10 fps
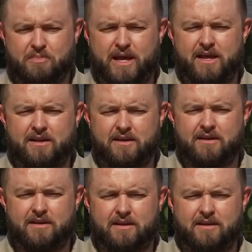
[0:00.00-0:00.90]
been
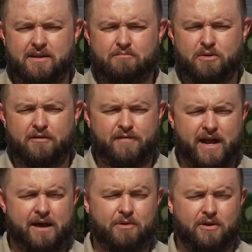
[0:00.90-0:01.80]
pretty
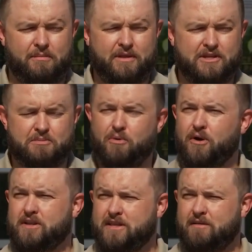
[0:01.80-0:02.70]
phenomenal. I mean, the
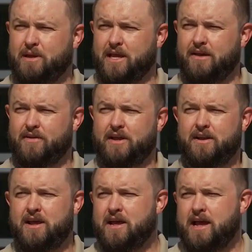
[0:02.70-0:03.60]
support that they've been giving,